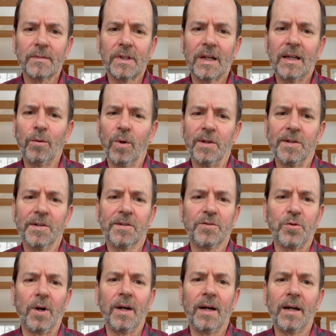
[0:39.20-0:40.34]
He was
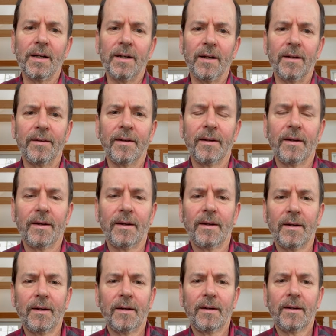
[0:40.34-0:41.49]
tried and
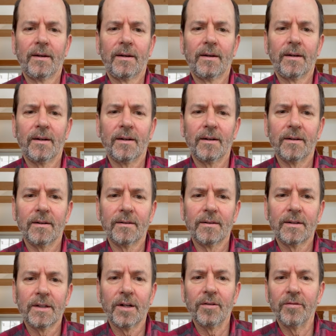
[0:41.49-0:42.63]
uh,
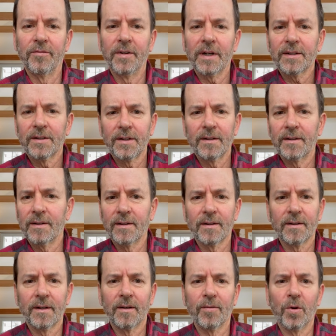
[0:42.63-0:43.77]
convicted
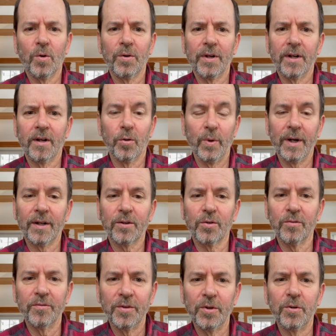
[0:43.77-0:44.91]
of holding heretical
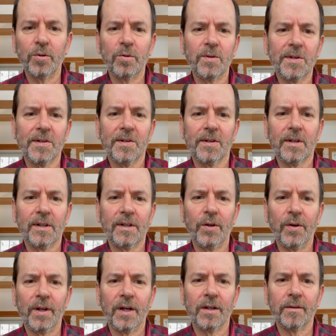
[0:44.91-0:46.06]
views near
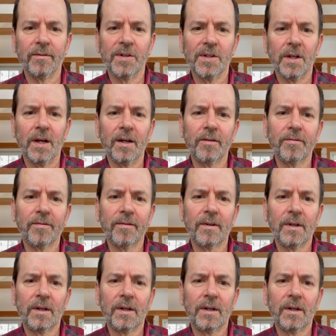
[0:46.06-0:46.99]
the end of his life.